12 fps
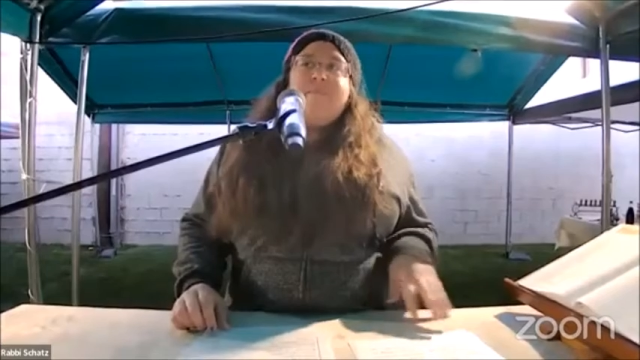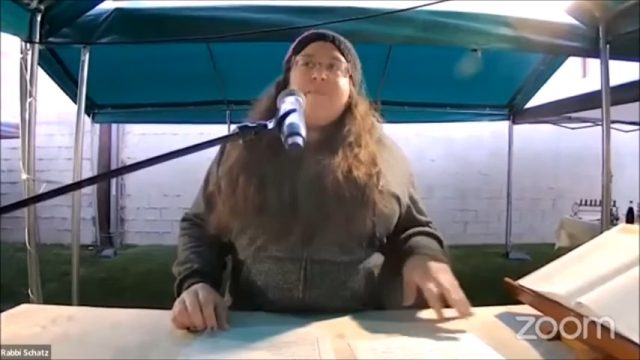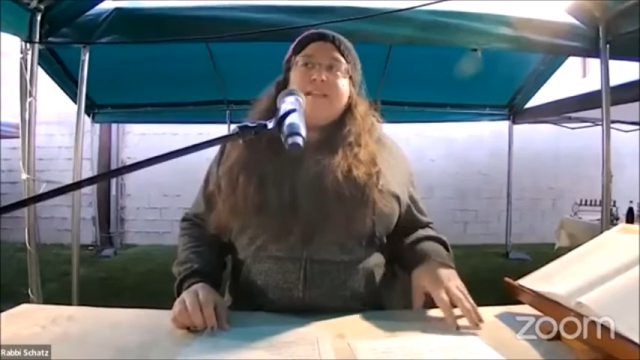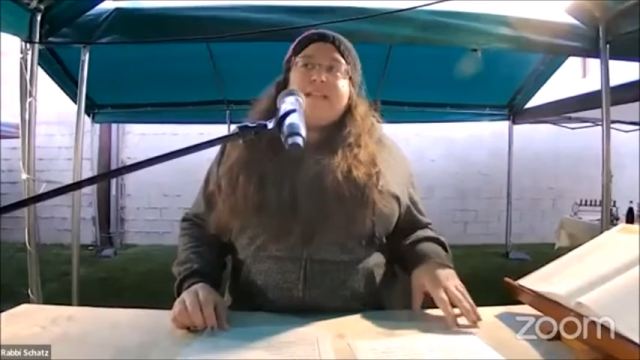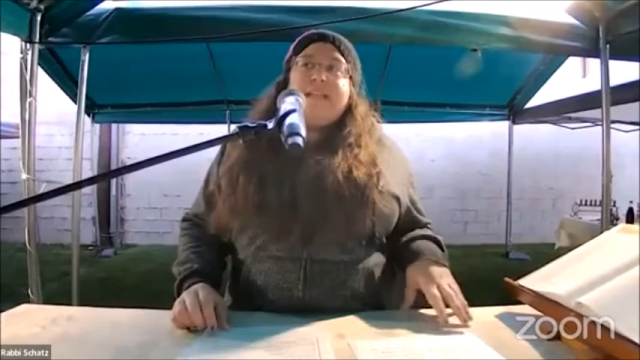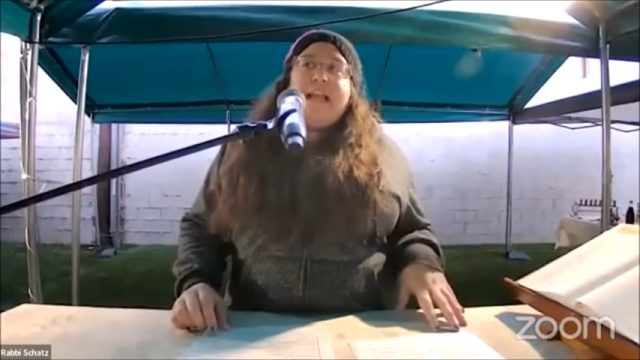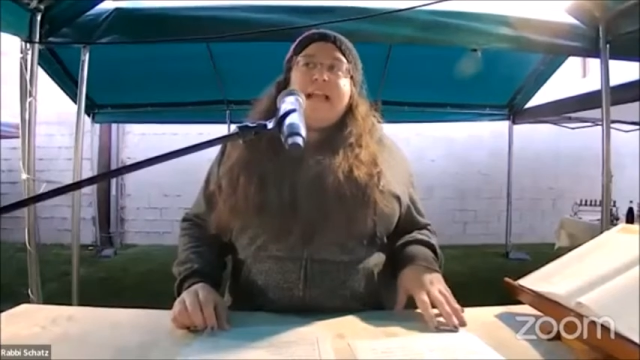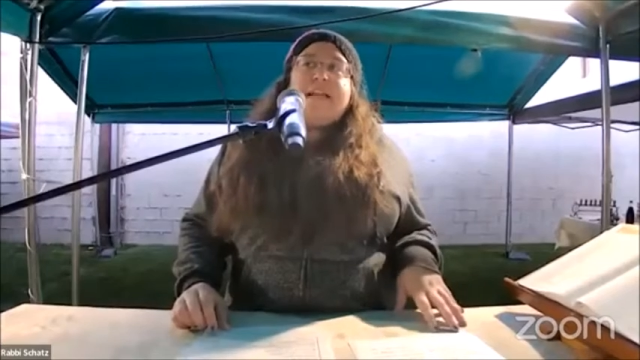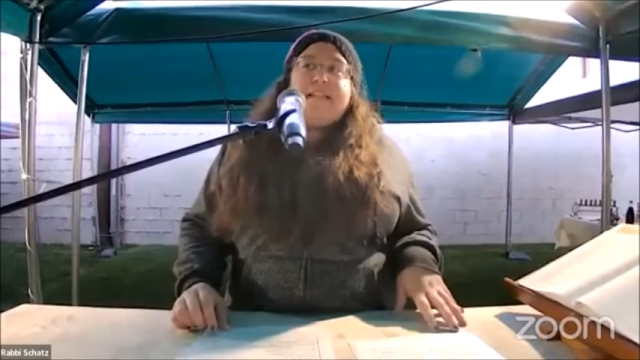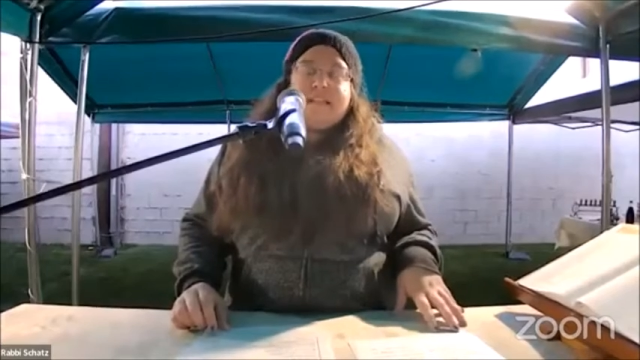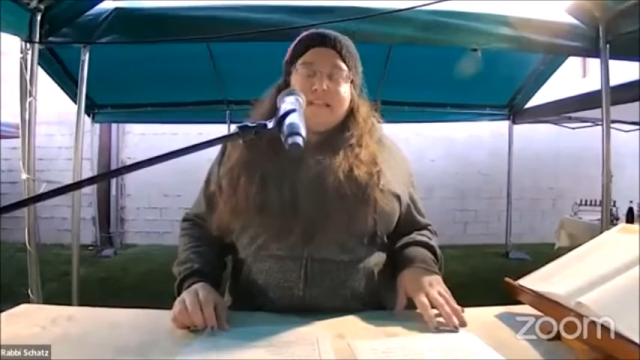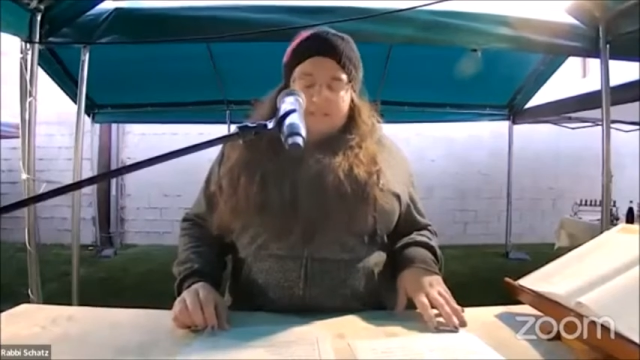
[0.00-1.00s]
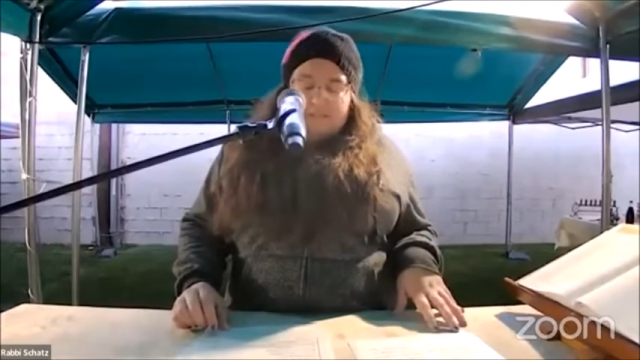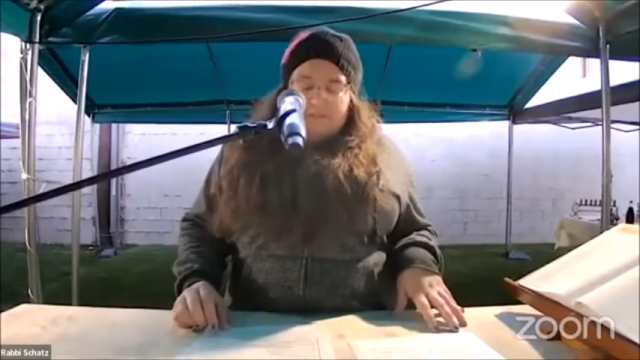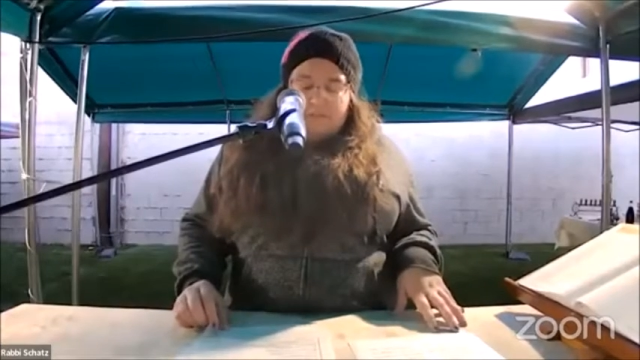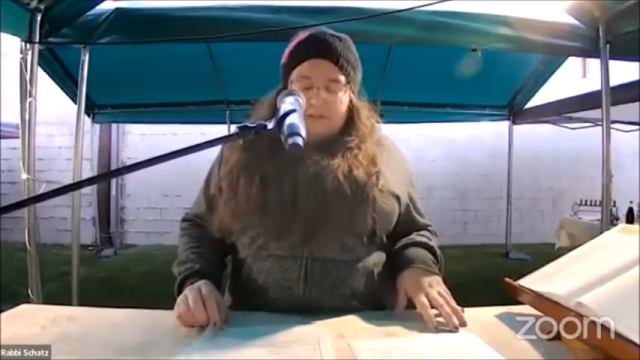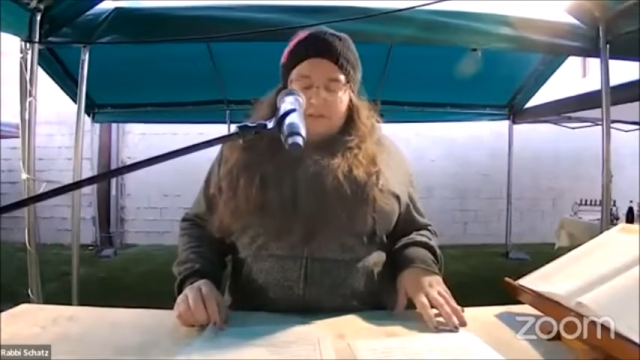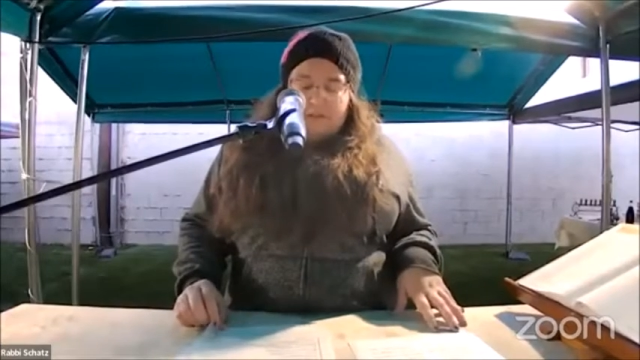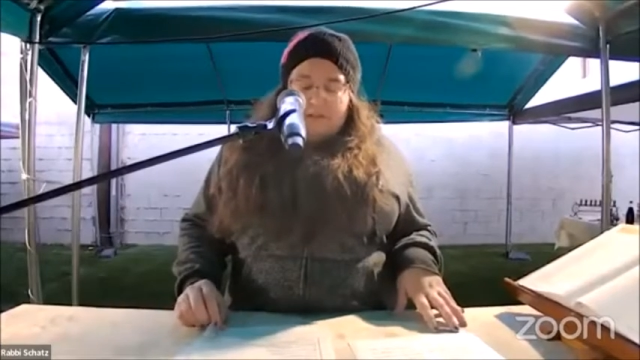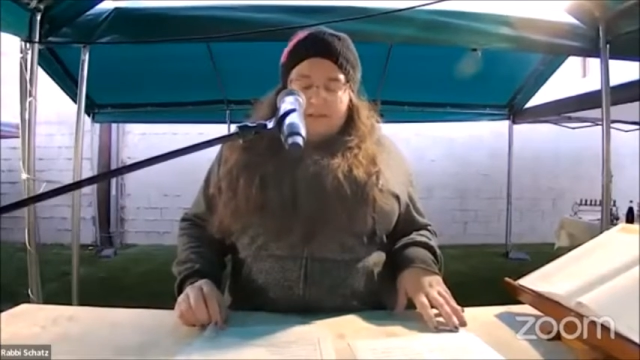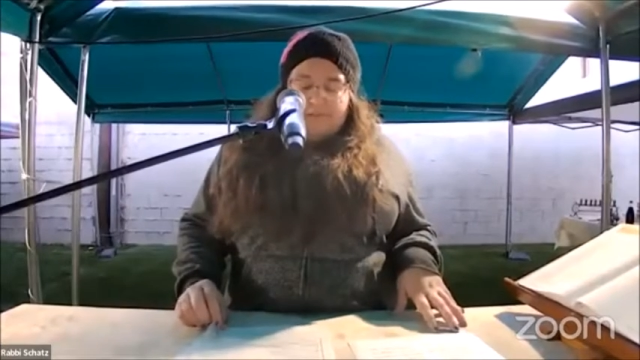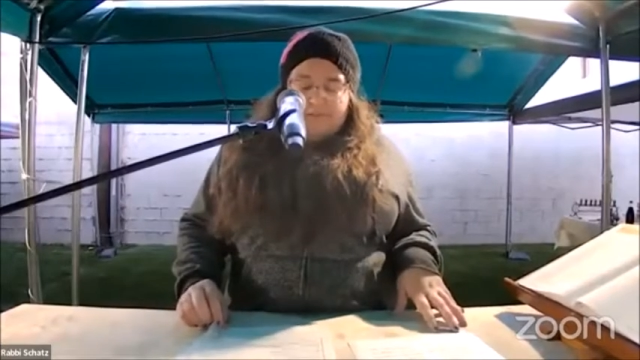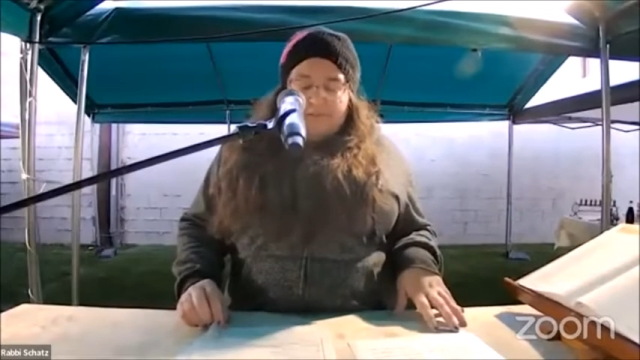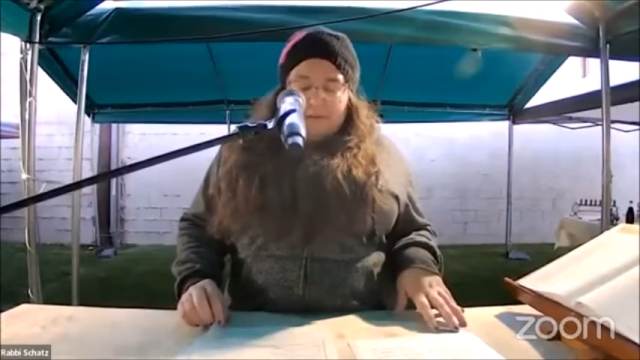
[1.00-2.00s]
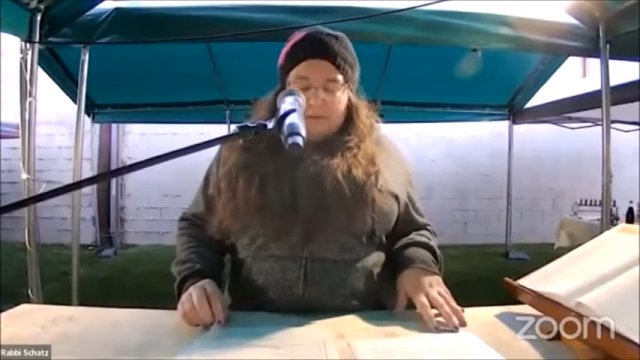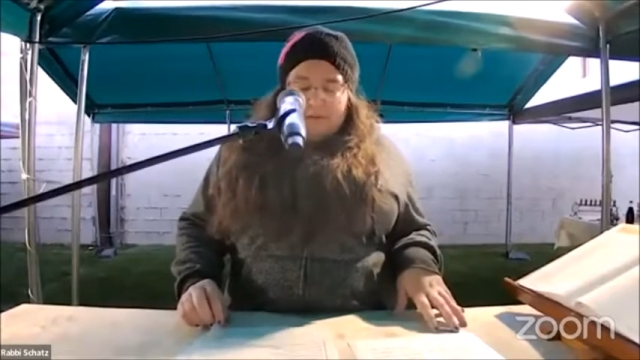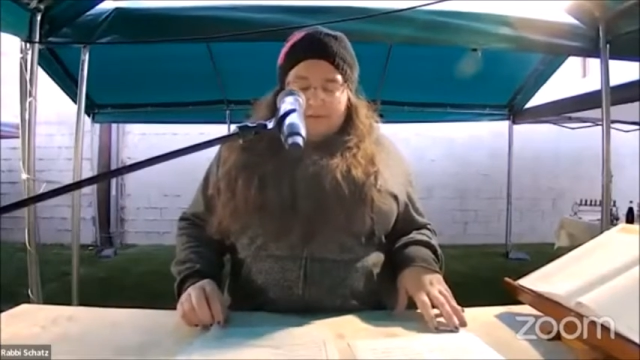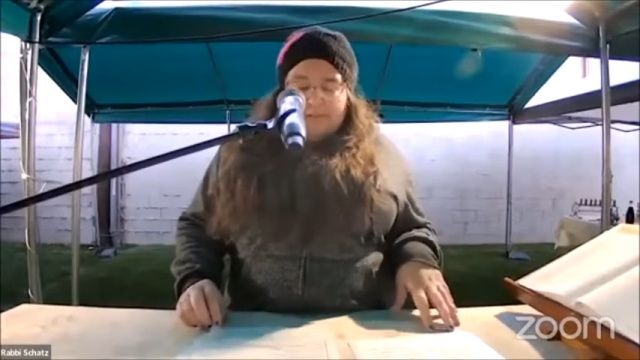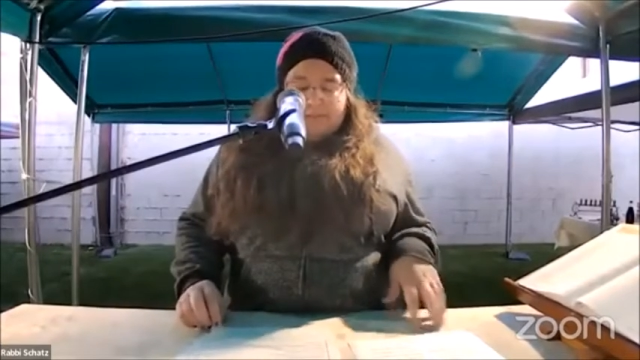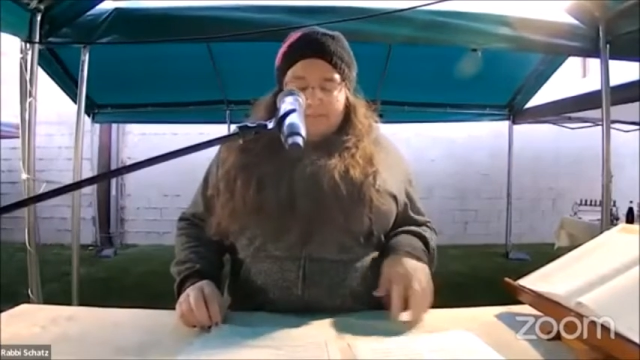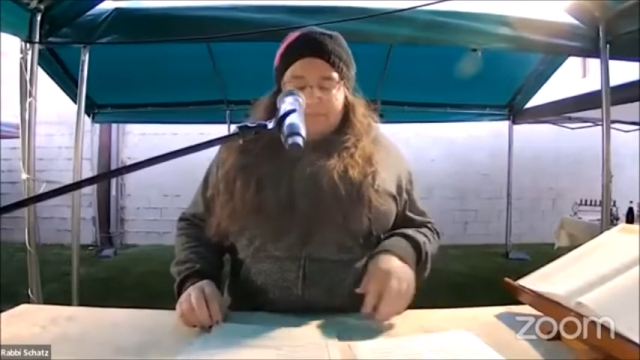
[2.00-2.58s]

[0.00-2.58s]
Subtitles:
is the 8 days of the oil.